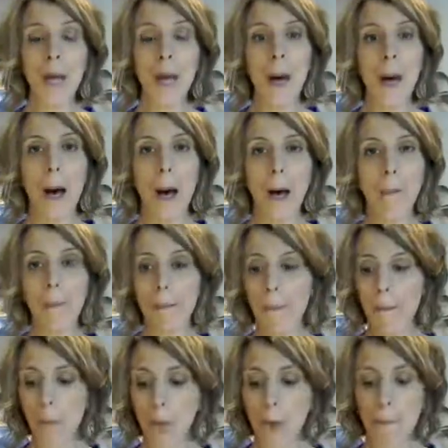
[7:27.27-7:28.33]

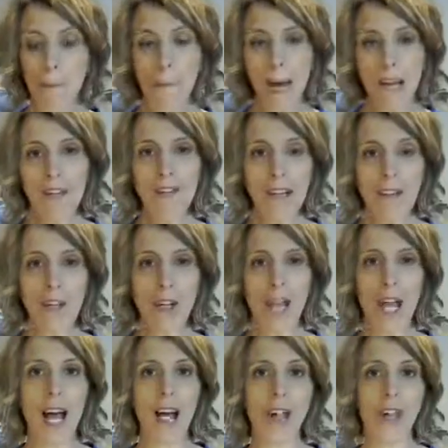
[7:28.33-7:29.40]
My favorite
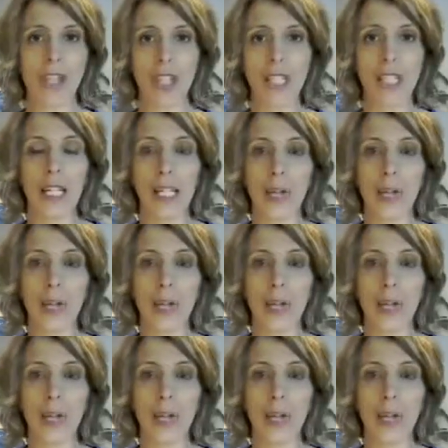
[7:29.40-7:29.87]
actually